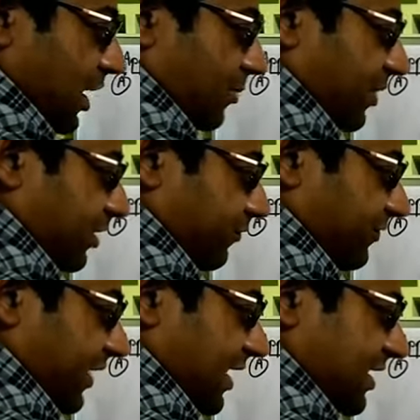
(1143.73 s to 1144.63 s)
But
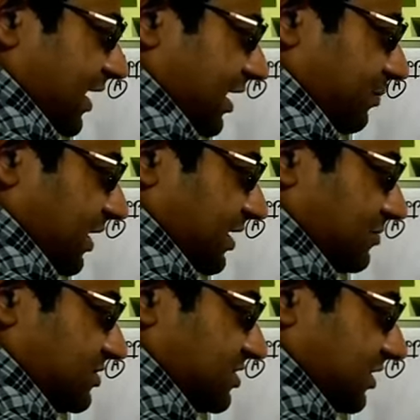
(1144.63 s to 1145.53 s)
when it
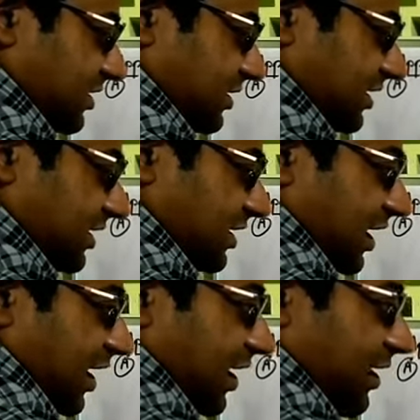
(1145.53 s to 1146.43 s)
becomes E,
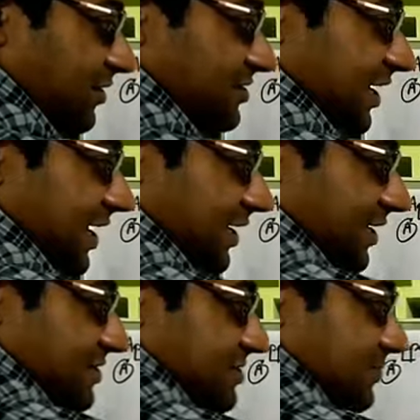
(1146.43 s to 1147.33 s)
second
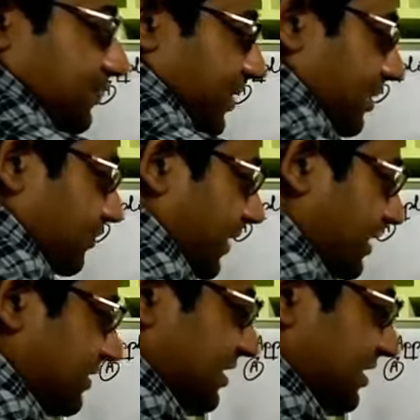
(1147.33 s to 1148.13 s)
case, when the